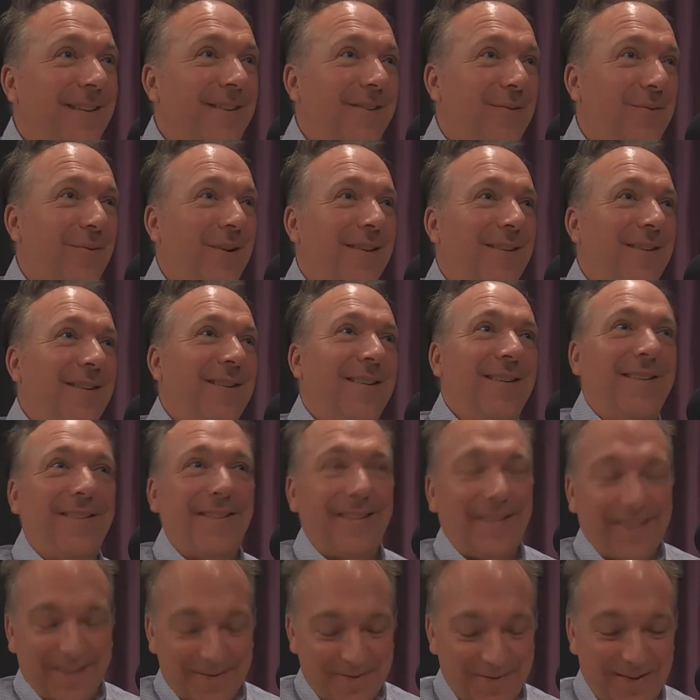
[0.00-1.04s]
So what
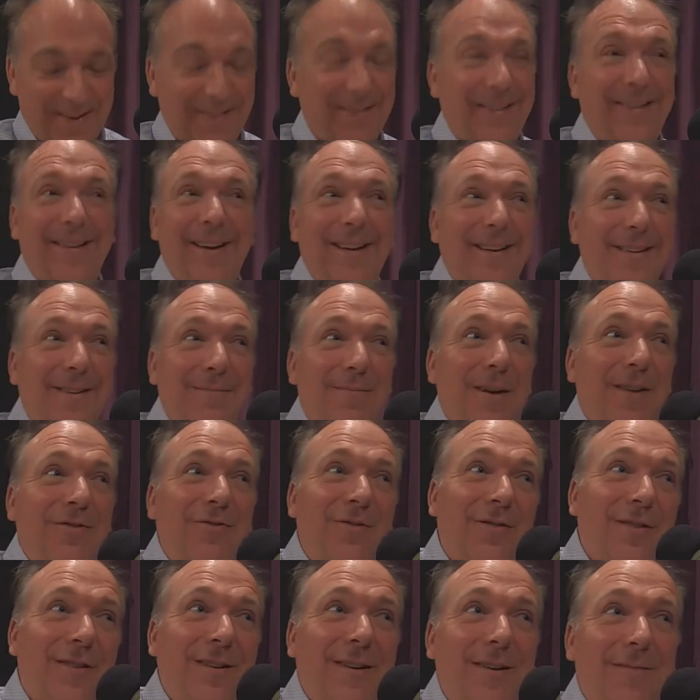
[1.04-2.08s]
is it, like a
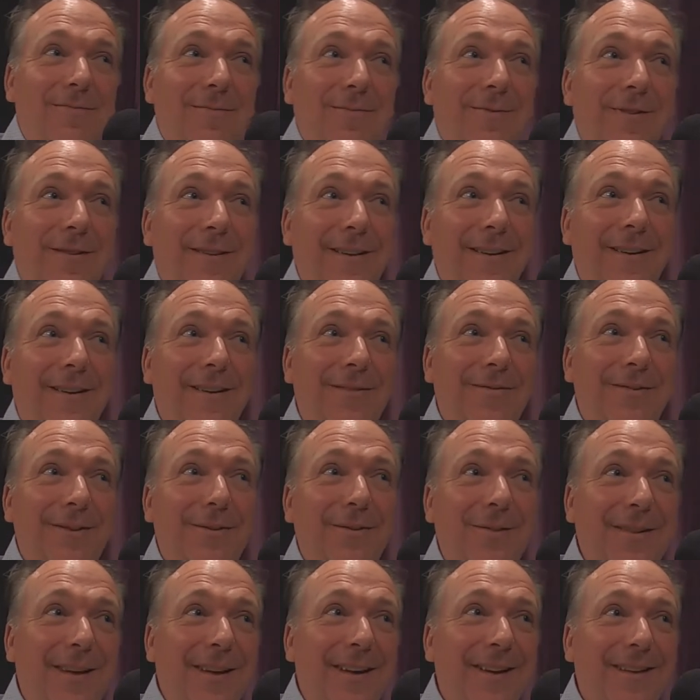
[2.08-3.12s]
special club where they give
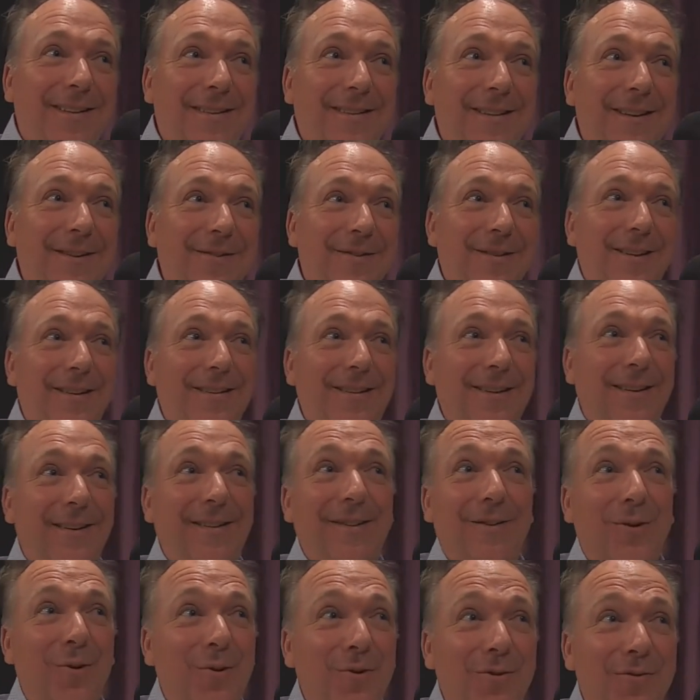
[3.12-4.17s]
you like secret
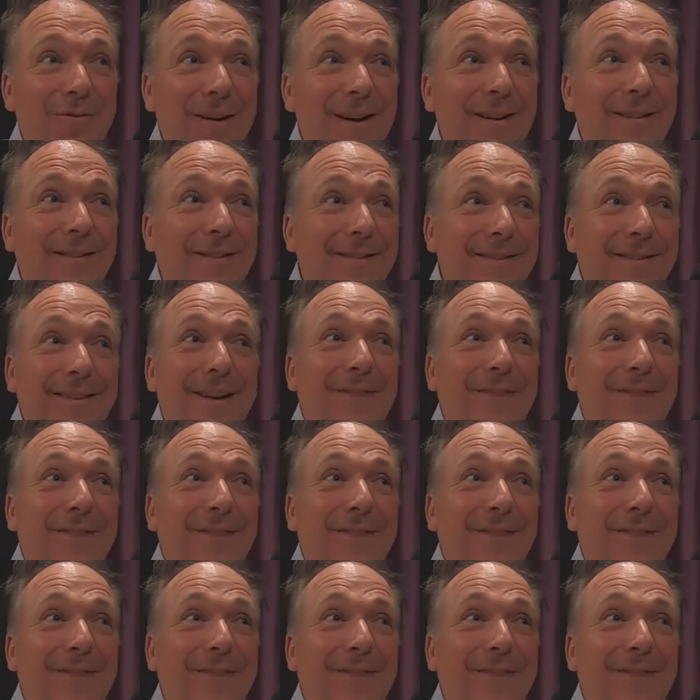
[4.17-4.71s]
decoder rings and